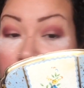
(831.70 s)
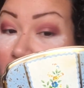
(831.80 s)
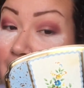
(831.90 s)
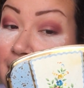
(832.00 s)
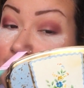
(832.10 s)
is
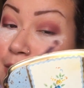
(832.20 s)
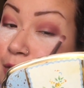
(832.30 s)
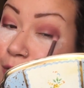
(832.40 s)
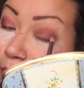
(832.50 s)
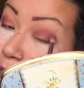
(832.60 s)
day
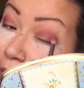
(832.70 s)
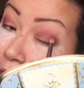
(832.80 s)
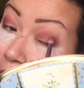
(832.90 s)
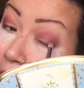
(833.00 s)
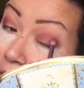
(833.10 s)
2.
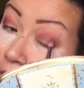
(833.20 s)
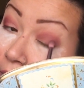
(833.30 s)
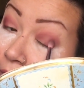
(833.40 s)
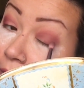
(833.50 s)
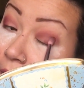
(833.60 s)
It's
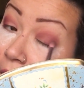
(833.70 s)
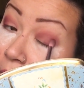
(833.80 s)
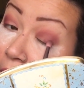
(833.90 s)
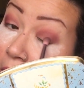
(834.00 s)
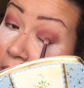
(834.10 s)
also
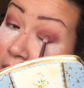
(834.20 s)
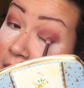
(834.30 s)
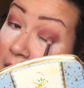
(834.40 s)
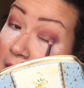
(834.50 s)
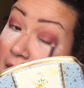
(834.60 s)
Groundhog
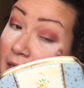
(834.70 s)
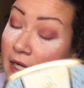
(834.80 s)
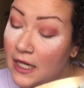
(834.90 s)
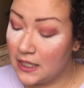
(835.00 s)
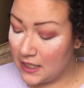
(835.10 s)
Day,
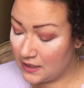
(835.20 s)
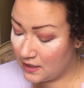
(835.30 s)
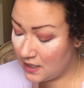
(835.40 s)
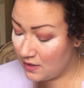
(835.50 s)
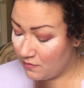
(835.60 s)
and I
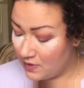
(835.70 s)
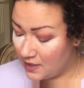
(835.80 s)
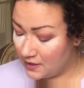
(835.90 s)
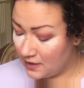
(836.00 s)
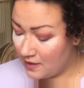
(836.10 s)
guess it
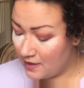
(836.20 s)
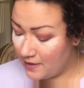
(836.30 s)
was